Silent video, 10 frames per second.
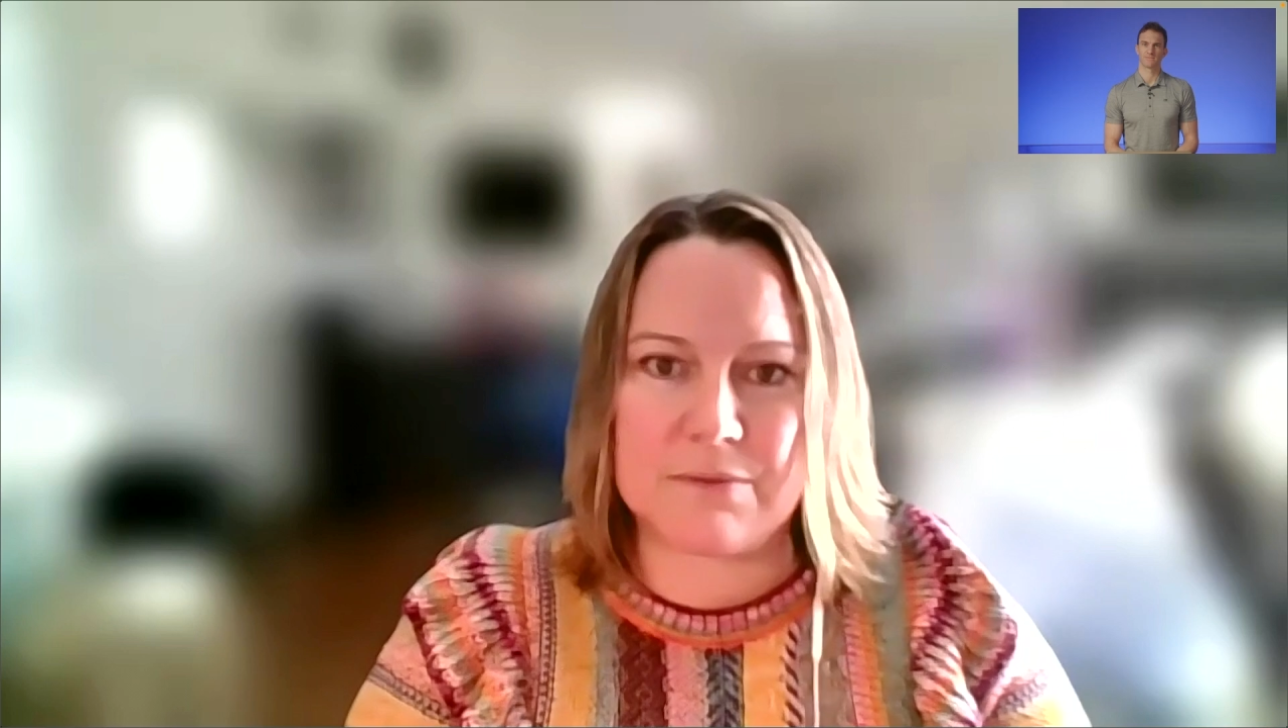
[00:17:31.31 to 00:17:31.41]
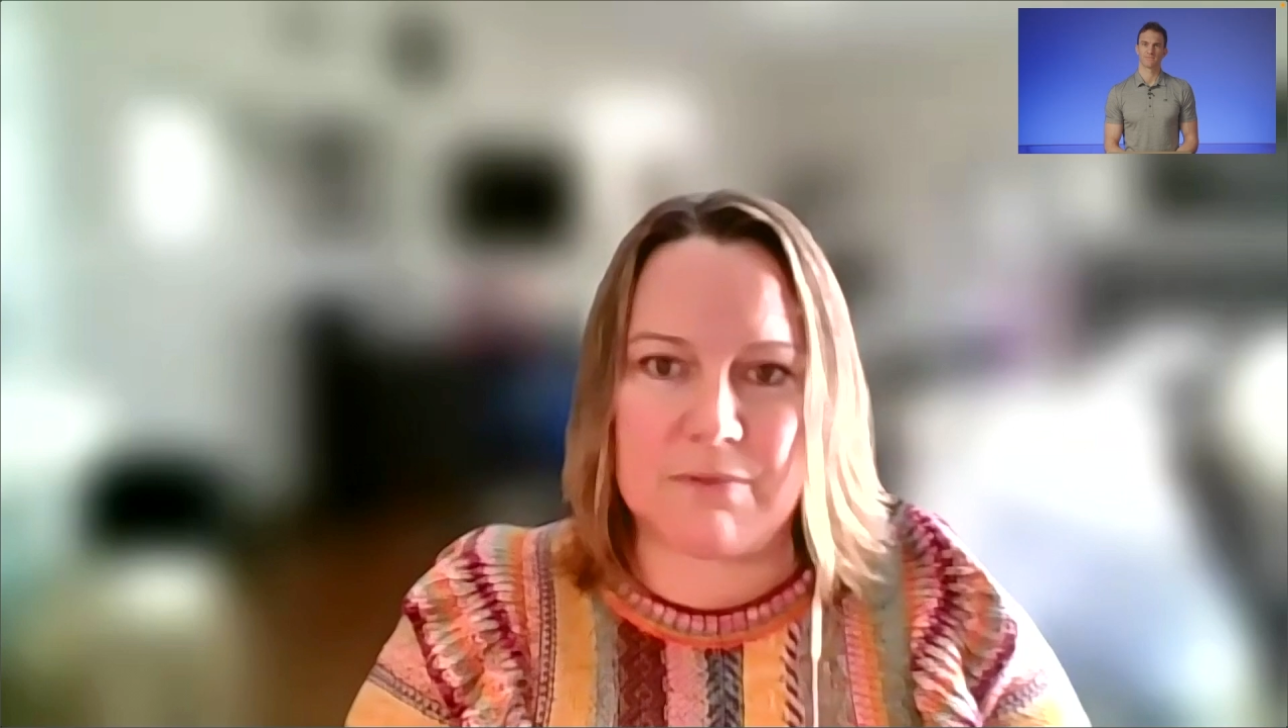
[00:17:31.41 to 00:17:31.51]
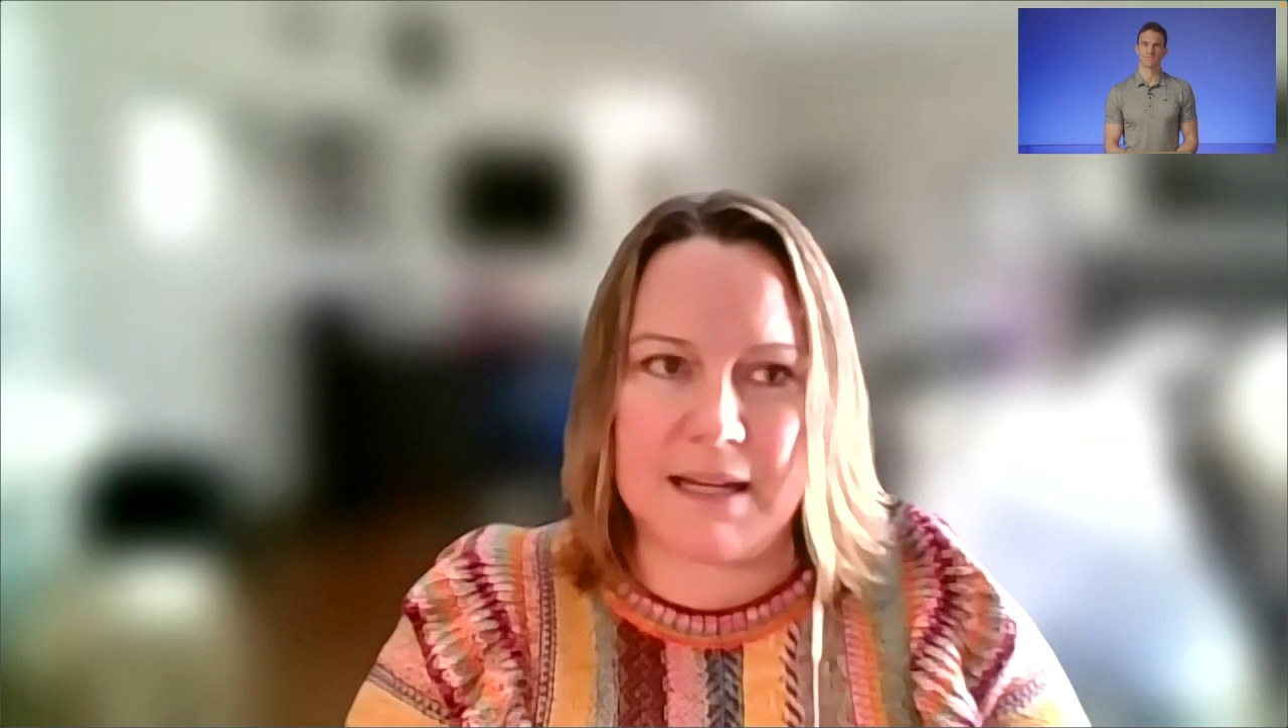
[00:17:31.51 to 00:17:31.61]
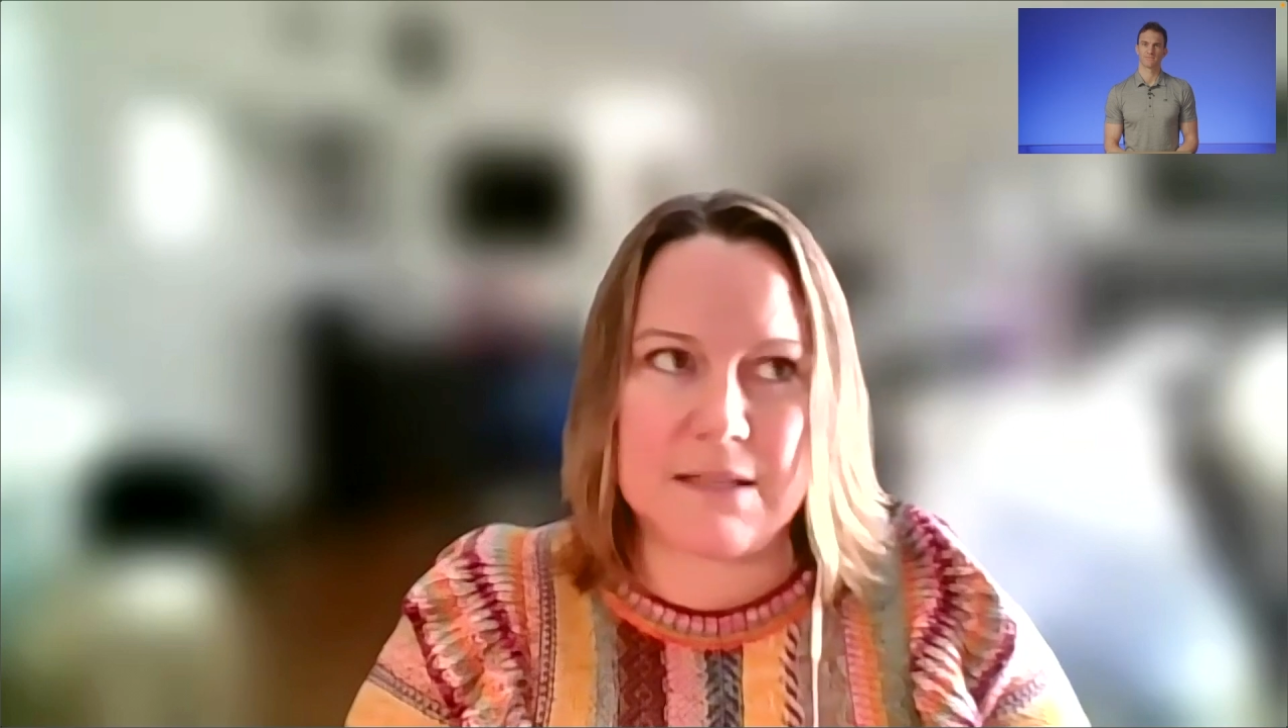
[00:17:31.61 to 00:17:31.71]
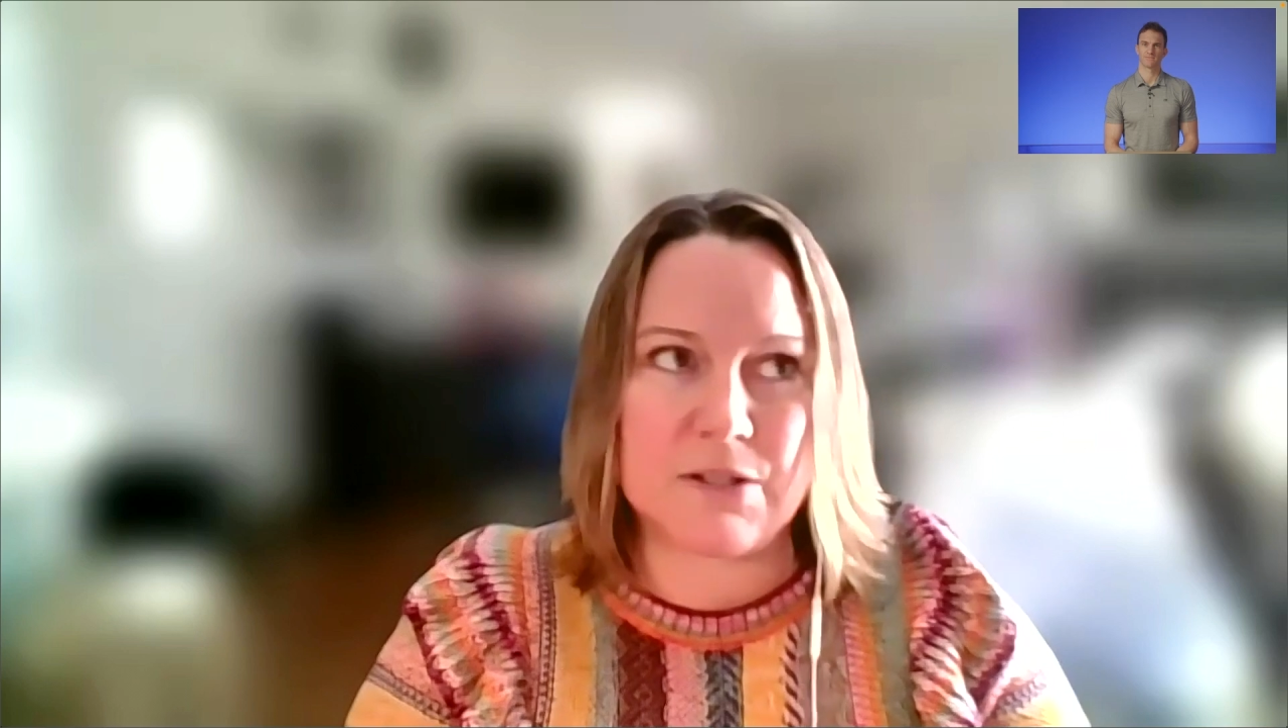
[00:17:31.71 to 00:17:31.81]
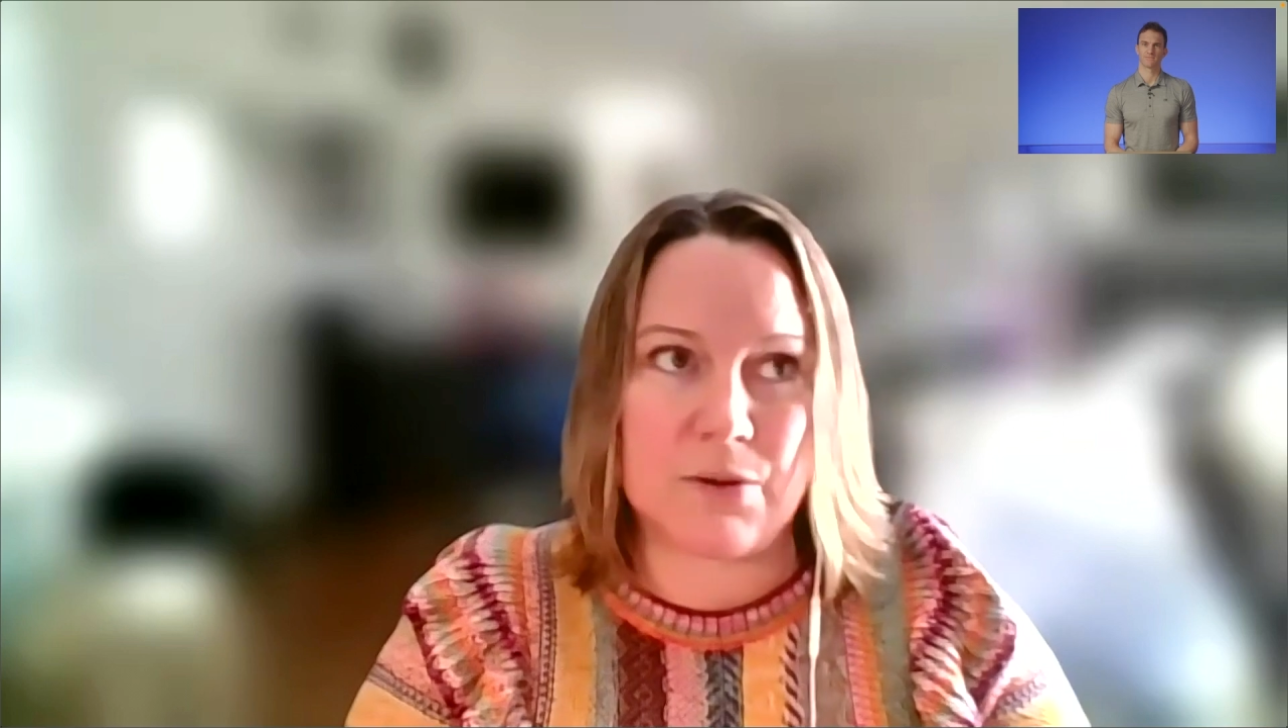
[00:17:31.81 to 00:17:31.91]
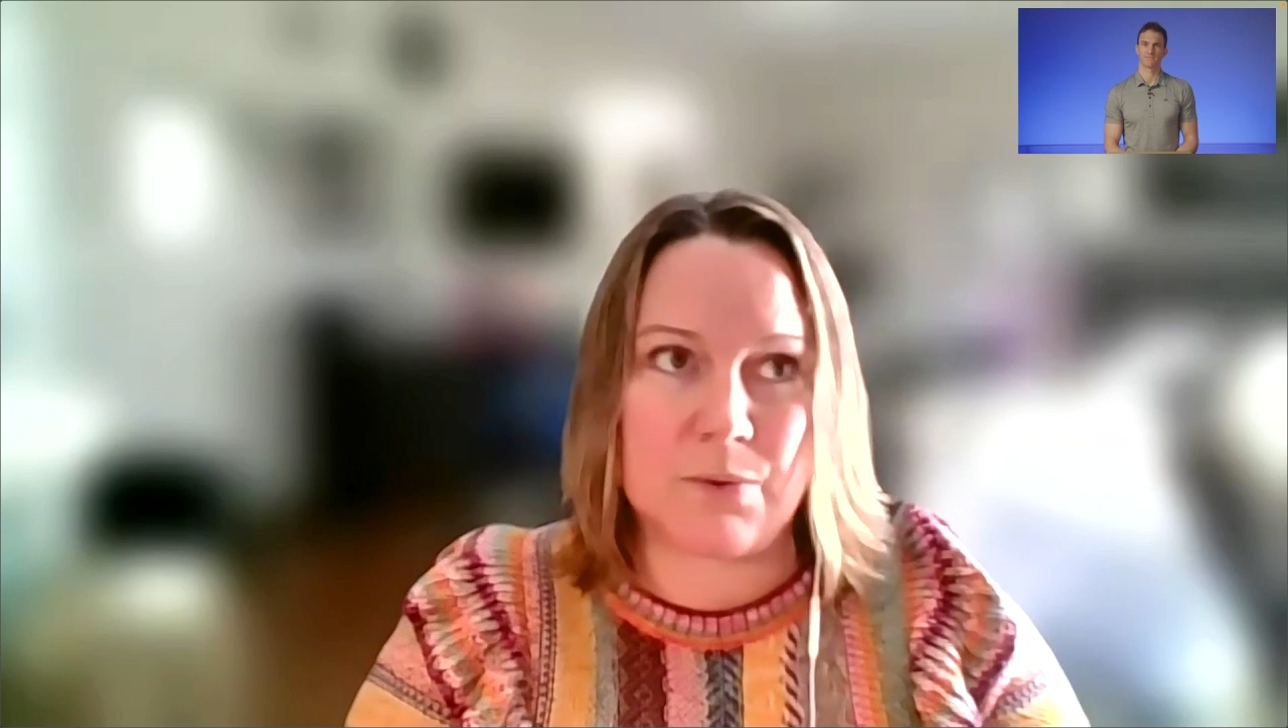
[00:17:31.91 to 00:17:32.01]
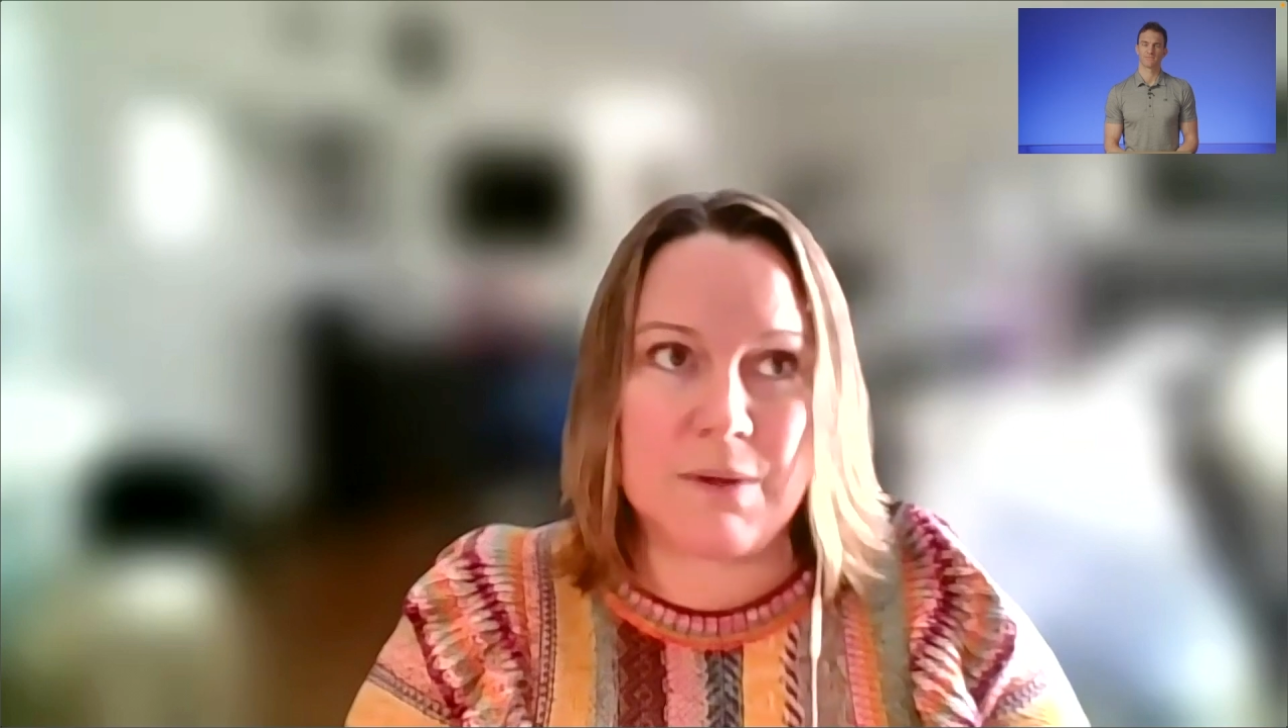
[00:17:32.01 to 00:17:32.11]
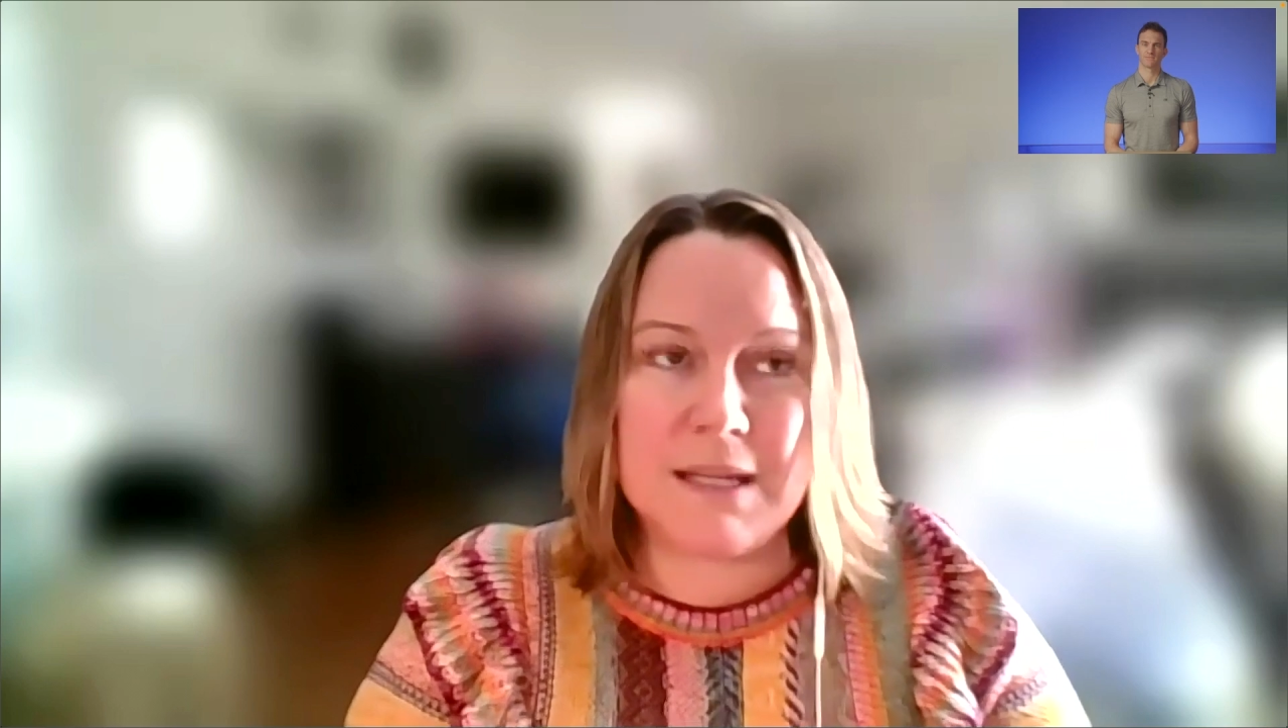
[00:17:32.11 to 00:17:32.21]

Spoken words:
right? So